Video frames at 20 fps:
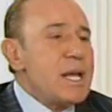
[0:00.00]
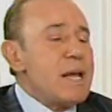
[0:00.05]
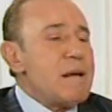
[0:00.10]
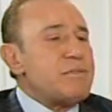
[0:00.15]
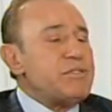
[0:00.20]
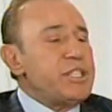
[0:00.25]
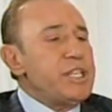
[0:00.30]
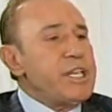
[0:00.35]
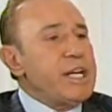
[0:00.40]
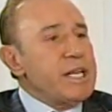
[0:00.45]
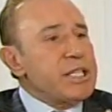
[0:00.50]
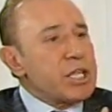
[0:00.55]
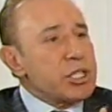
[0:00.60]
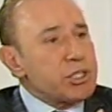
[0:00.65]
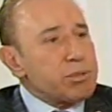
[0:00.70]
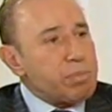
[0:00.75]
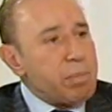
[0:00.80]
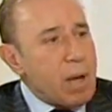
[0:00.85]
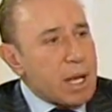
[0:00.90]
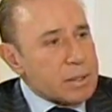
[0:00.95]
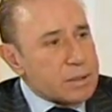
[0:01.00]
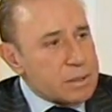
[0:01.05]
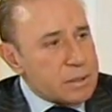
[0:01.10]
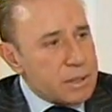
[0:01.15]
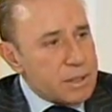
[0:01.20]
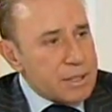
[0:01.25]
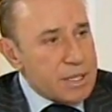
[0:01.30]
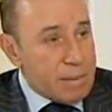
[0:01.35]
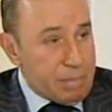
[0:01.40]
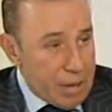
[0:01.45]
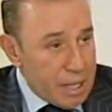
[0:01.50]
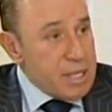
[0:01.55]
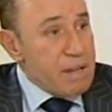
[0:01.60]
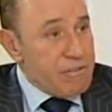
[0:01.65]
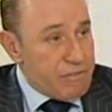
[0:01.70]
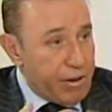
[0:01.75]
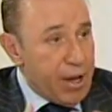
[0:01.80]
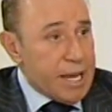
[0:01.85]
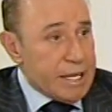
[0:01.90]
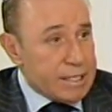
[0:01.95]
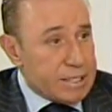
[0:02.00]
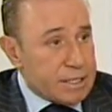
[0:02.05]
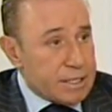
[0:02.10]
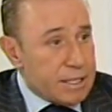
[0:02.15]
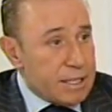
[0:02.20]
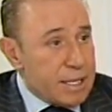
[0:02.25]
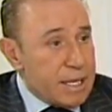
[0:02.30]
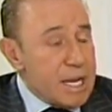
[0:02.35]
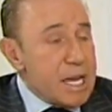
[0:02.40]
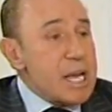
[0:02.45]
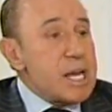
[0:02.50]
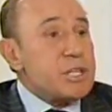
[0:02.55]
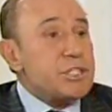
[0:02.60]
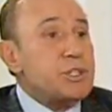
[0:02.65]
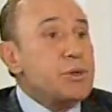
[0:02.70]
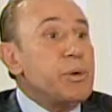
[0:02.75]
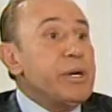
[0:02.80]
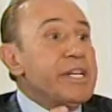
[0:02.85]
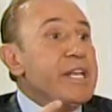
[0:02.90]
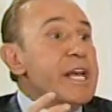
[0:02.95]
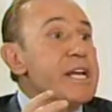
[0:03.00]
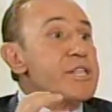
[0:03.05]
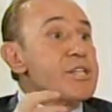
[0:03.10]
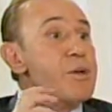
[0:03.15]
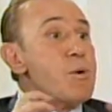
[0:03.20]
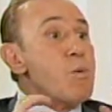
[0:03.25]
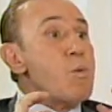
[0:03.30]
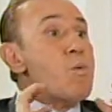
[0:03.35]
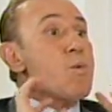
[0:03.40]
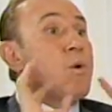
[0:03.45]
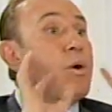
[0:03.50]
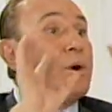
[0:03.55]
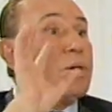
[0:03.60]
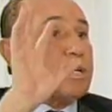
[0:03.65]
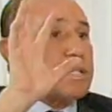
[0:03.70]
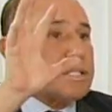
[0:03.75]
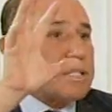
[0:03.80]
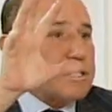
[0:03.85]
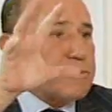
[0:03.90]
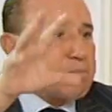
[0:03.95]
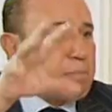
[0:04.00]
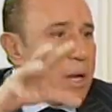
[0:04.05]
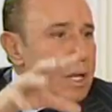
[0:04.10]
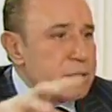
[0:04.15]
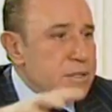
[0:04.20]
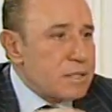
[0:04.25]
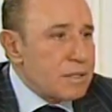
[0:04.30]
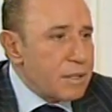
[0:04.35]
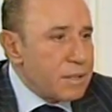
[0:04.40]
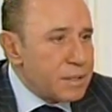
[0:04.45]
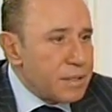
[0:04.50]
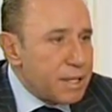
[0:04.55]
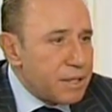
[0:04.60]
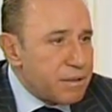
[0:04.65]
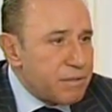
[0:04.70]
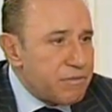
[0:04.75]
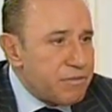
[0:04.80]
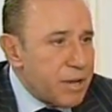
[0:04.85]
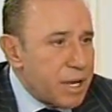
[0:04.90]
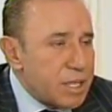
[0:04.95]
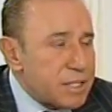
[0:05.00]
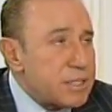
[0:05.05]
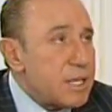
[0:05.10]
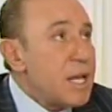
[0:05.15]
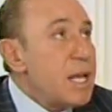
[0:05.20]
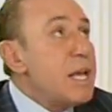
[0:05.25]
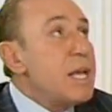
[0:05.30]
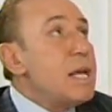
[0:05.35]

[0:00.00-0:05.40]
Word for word: If she gets a spot, the body fight she will get worse spots on her face.